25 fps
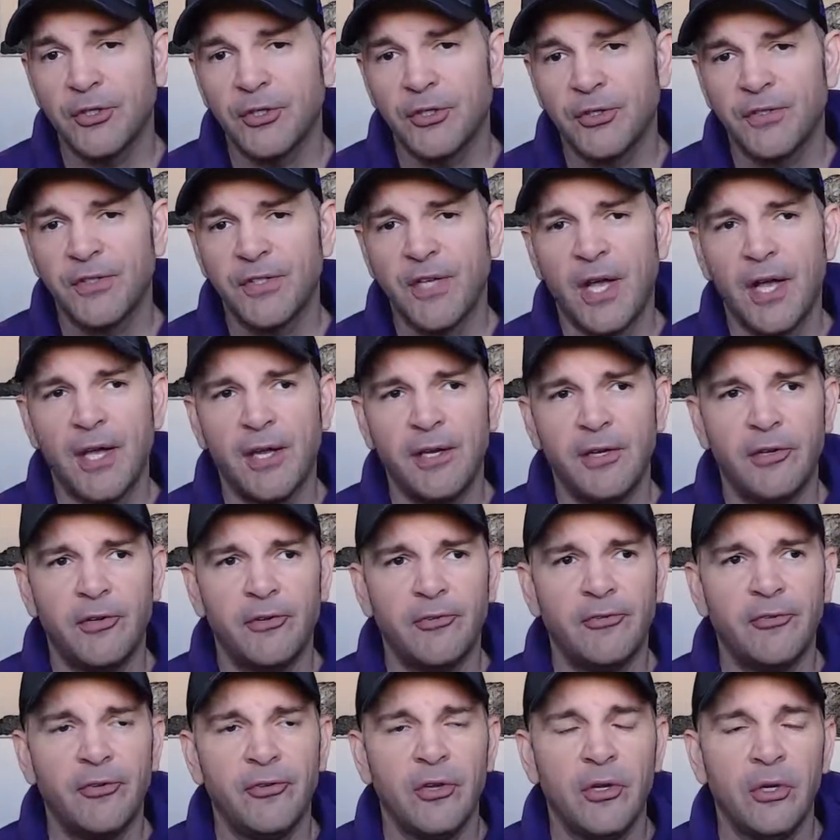side
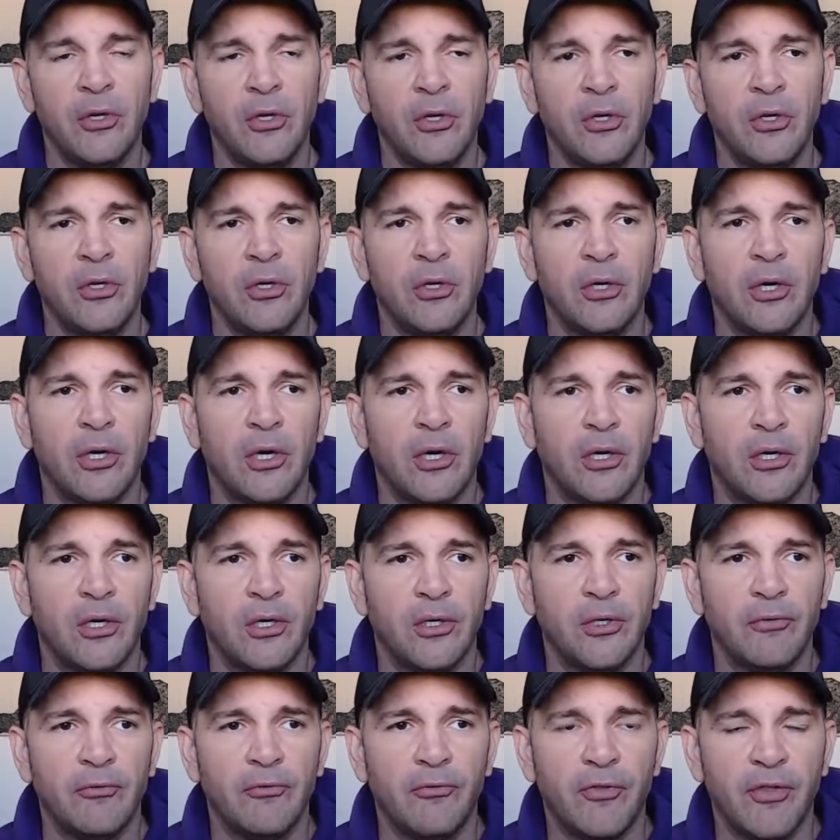of
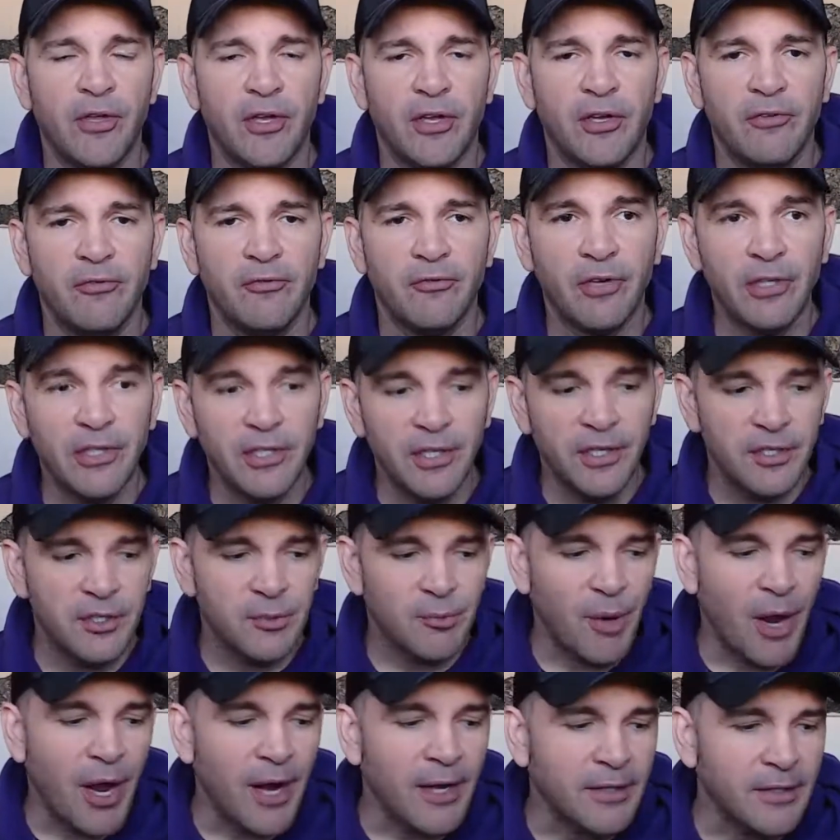the friendliness
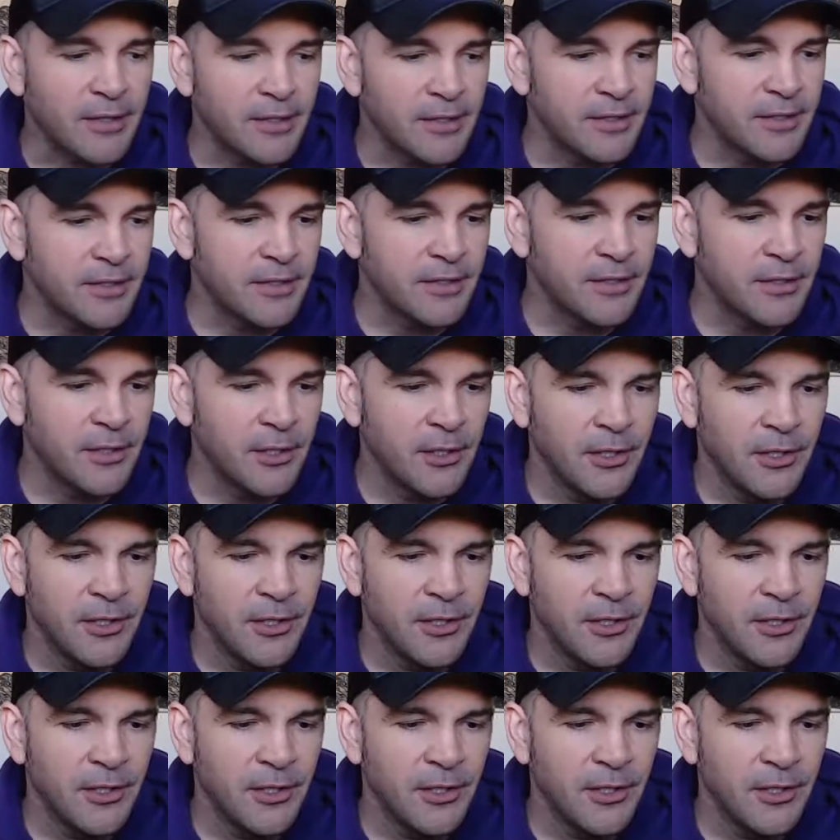practice.